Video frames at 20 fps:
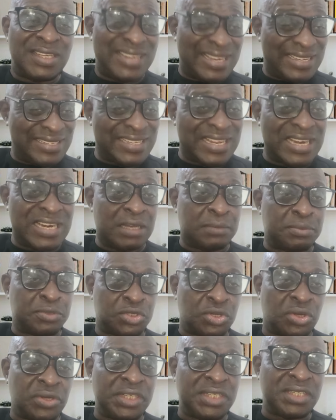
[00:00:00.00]
That's an
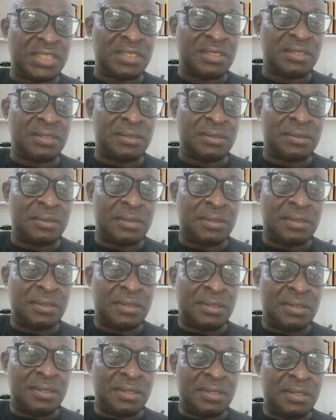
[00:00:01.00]
absurdity
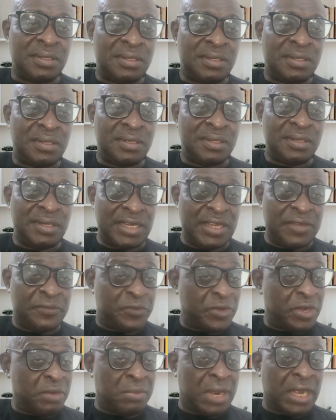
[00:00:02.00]
in a free